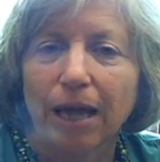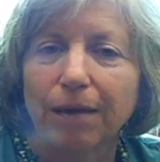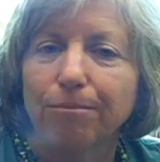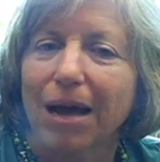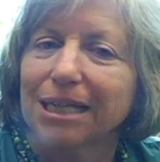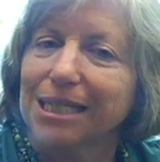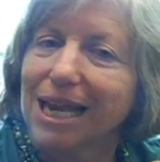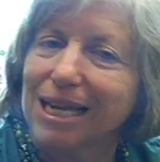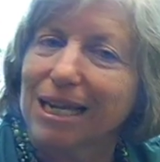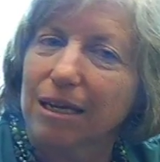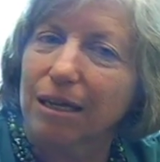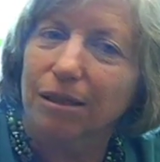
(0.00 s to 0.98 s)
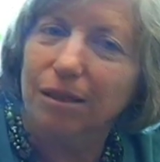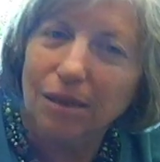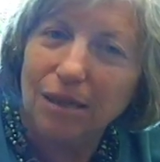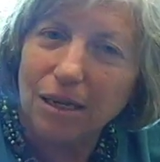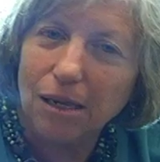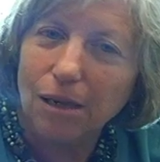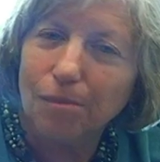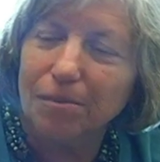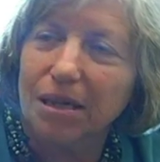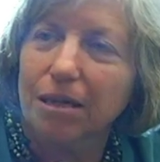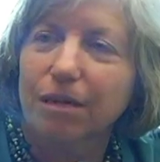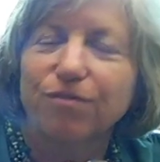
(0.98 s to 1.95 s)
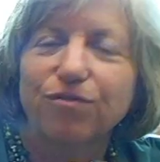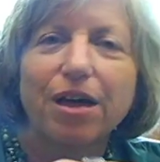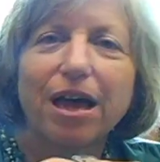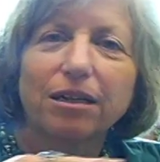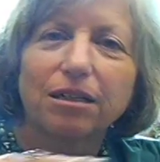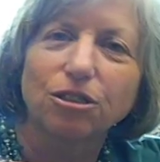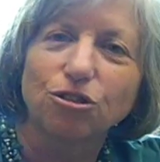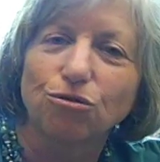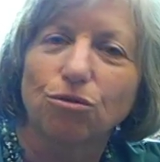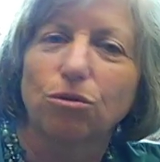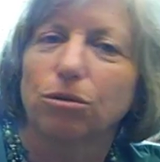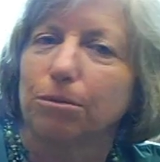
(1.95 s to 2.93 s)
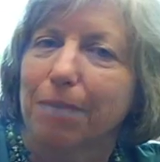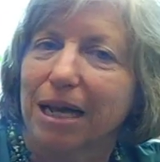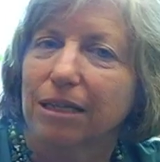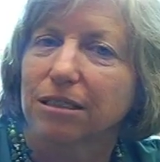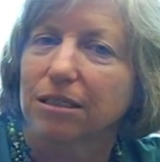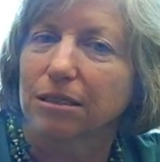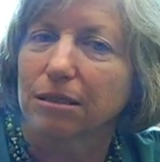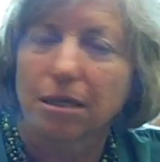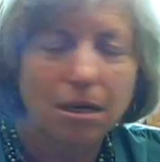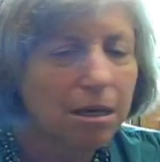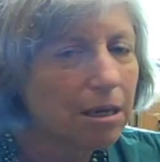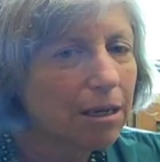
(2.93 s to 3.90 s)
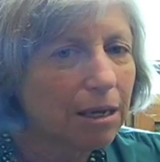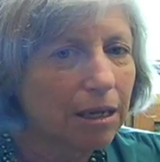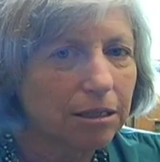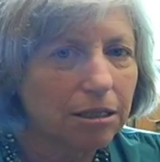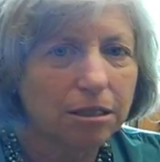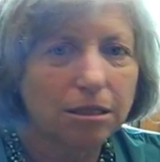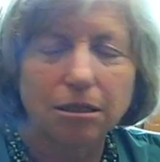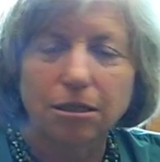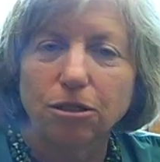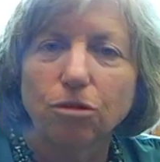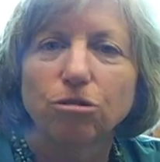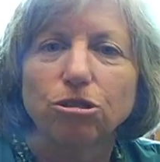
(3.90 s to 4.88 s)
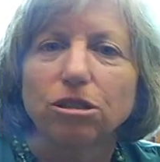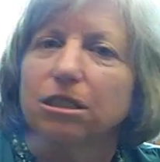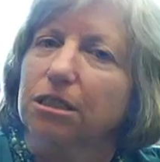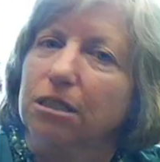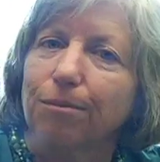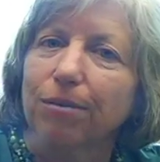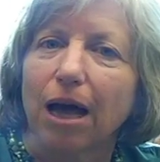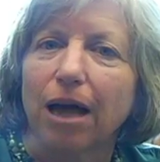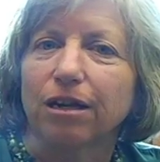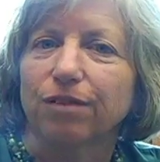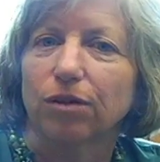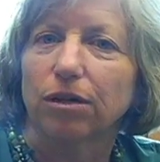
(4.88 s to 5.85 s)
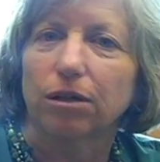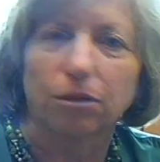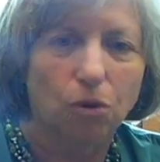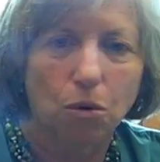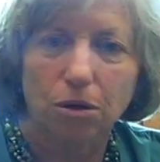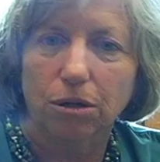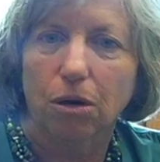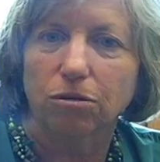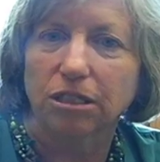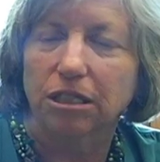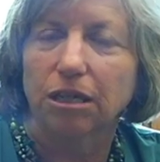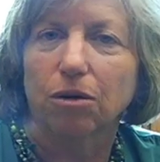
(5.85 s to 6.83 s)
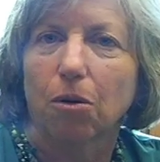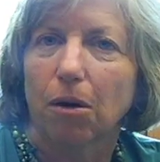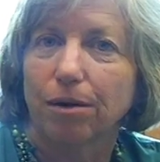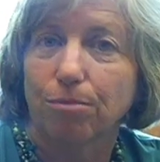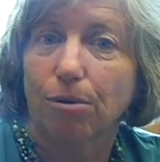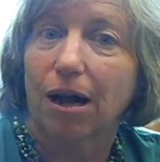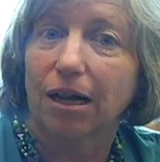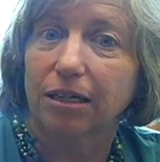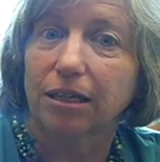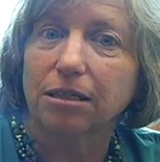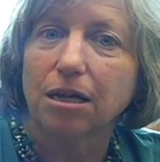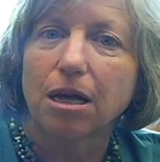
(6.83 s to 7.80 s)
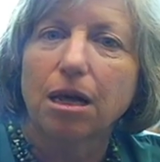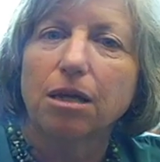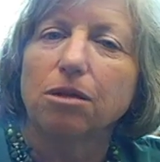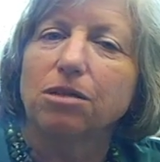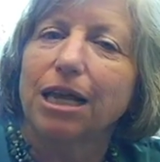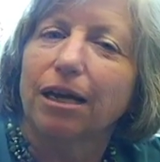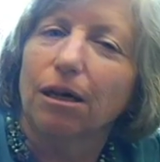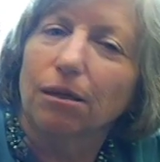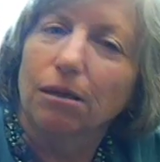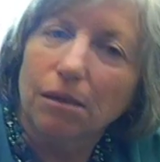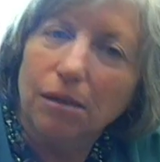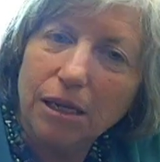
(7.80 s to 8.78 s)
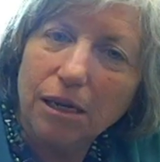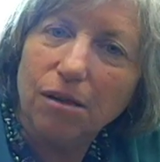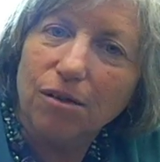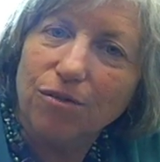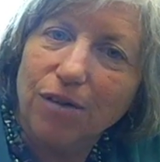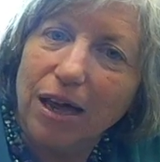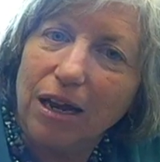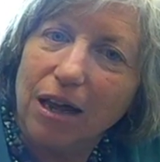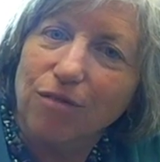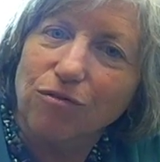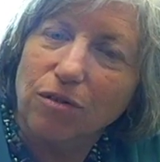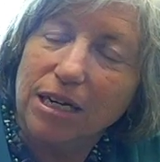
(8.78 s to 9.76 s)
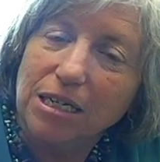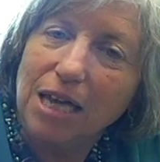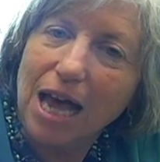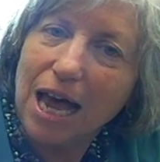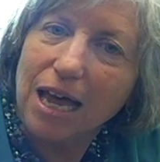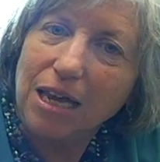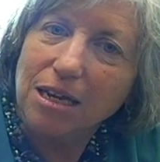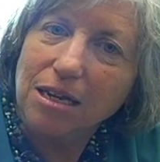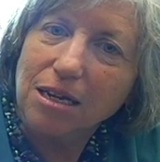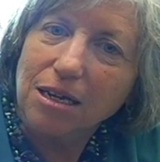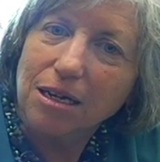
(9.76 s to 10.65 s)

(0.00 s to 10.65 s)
And by taking a little bit of that controller medicine, it's usually some kind of a corticosteroid product. You take a little of that every day,